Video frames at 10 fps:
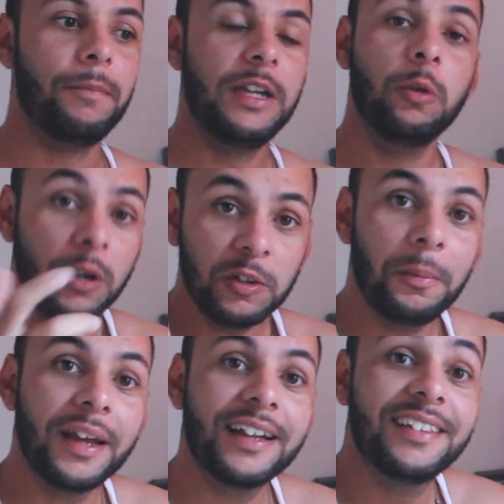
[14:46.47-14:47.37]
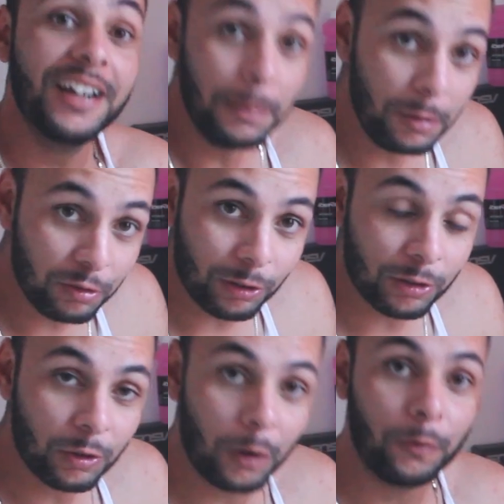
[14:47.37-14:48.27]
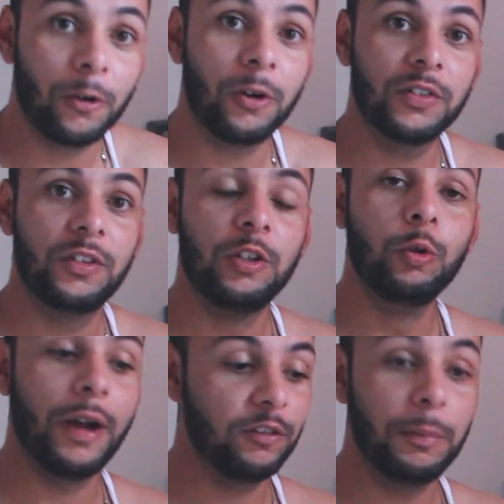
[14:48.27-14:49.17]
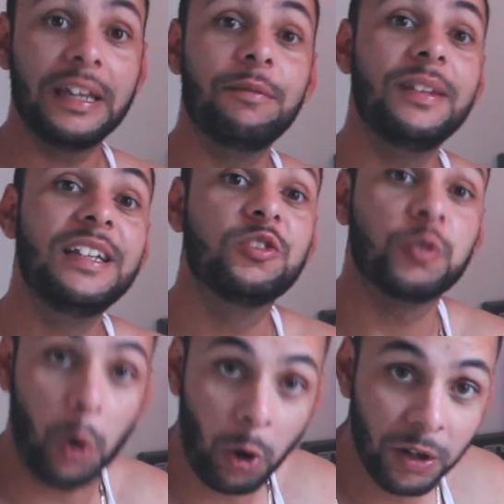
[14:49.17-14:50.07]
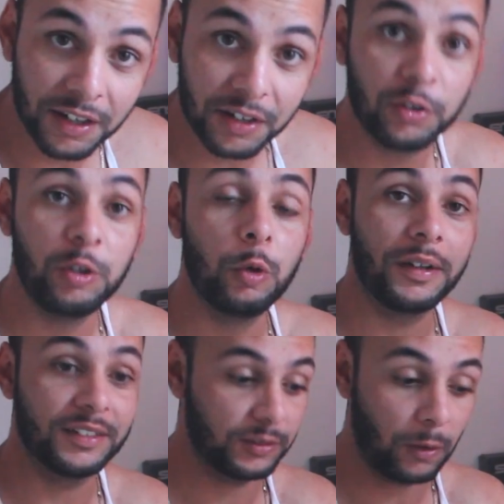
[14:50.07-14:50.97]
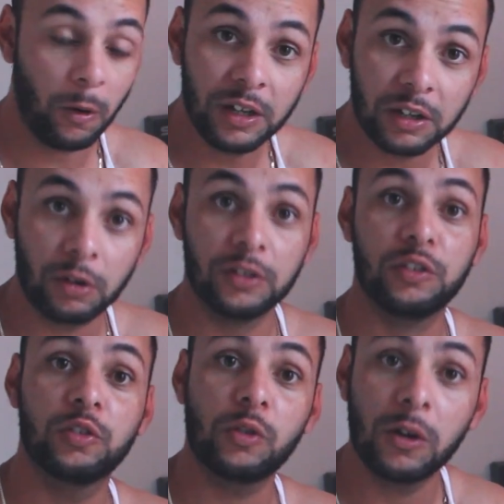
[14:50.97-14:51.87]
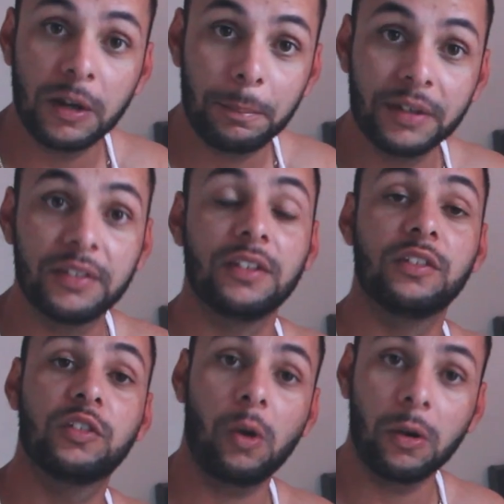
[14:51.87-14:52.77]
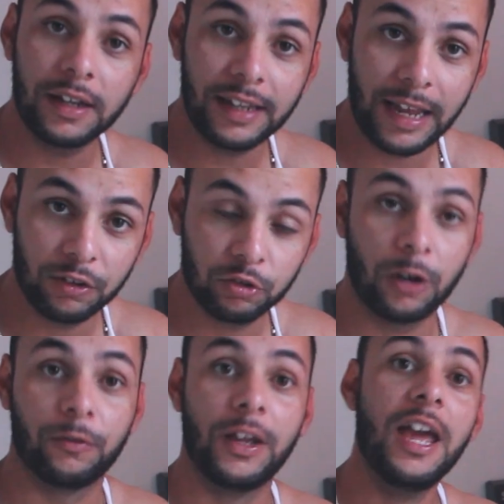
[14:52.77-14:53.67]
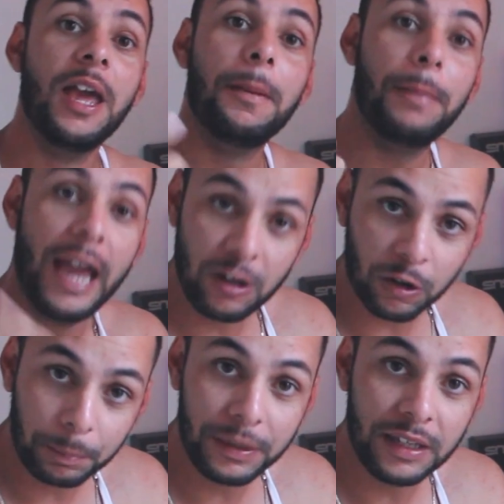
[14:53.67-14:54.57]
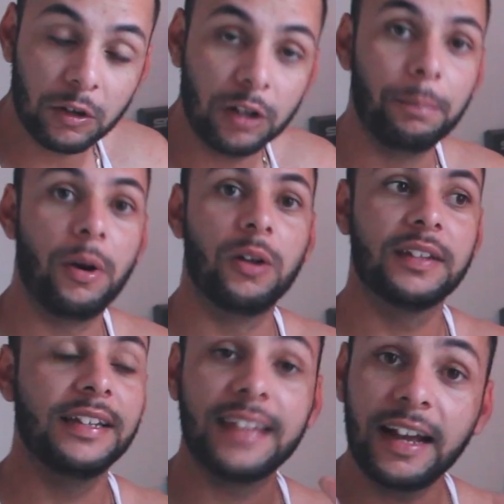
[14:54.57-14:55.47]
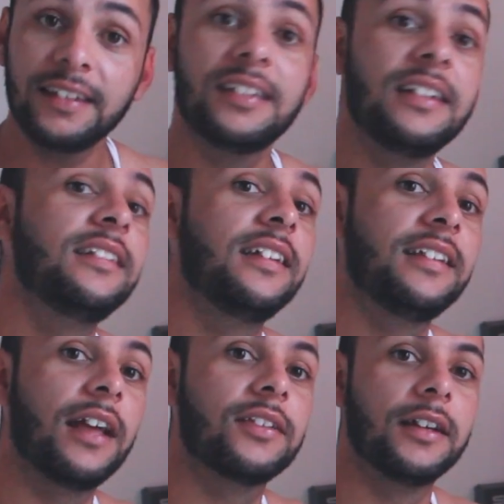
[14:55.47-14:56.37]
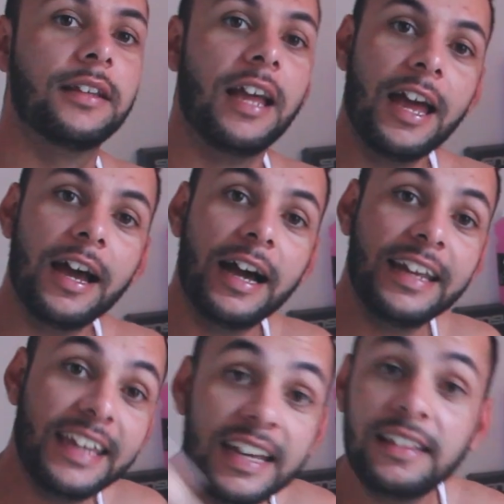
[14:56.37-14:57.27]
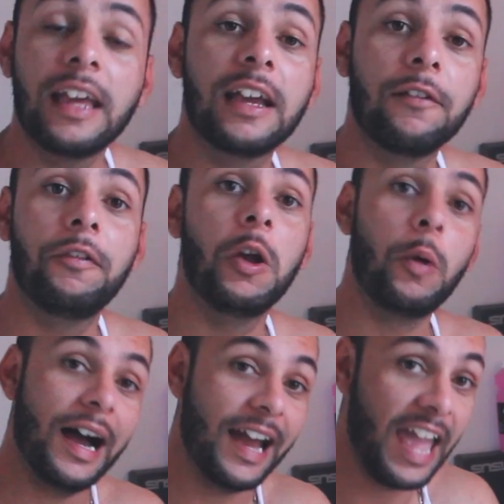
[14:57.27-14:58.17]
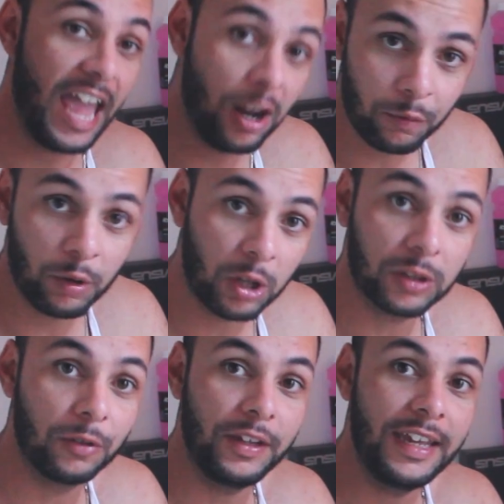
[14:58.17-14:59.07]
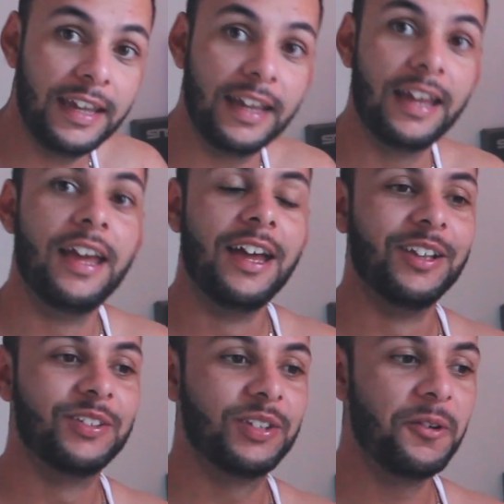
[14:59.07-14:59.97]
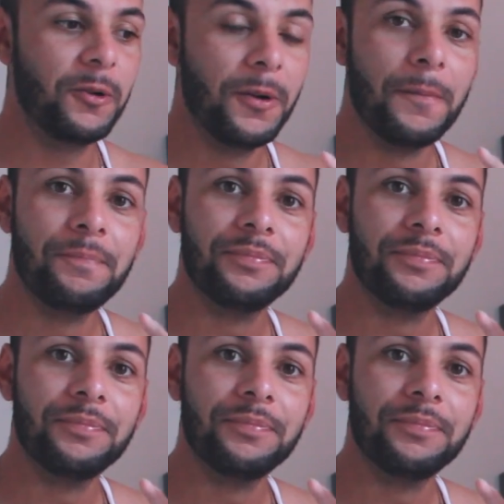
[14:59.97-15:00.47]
In order to make a turbocharged car fast, you have to make everything stronger. So you want stronger rods, stronger pistons, stronger crankshaft, ARP rod balls, a nice cylinder gasket, a head that can flow a hell of a lot of air. So